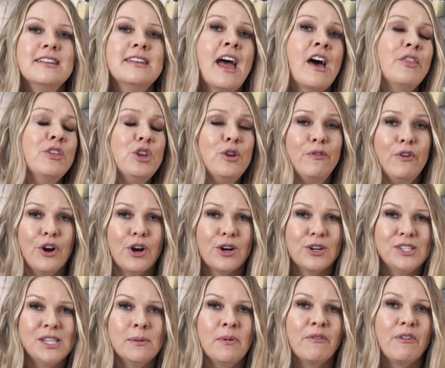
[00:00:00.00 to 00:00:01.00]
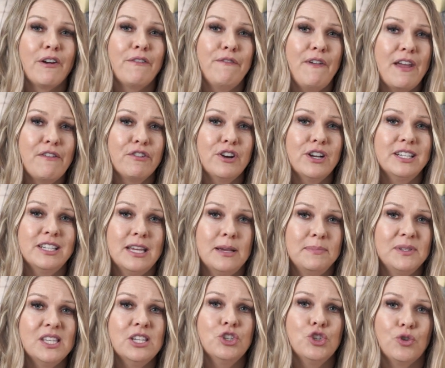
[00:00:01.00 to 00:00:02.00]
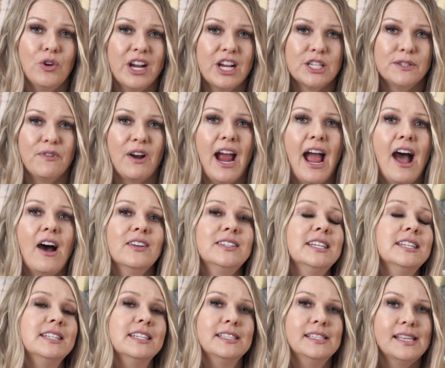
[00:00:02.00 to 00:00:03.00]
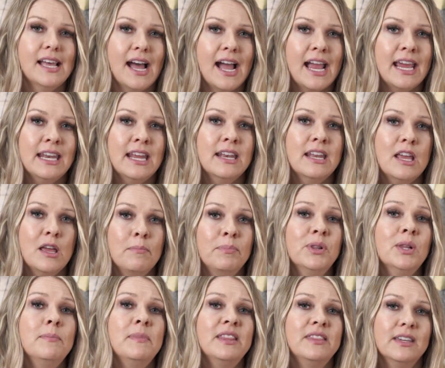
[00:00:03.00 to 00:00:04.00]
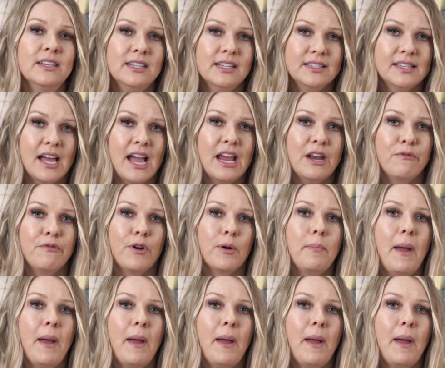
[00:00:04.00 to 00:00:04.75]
Now that you've heard some of our favorite tips and tricks for how to design and implement the design for